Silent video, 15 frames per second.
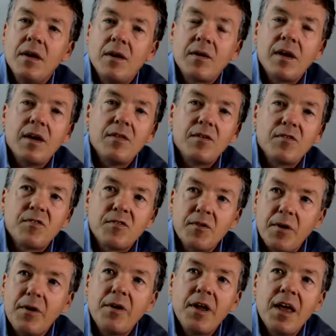Okay. The
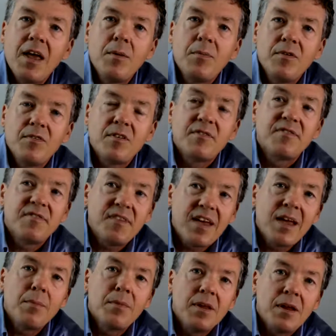surname is the
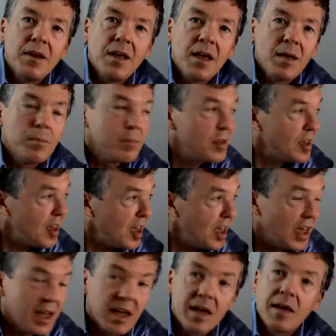family name,
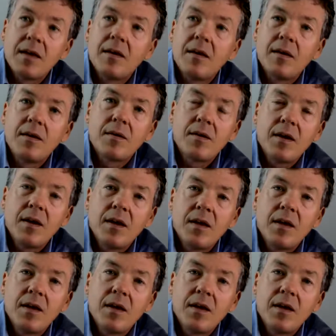King. Okay.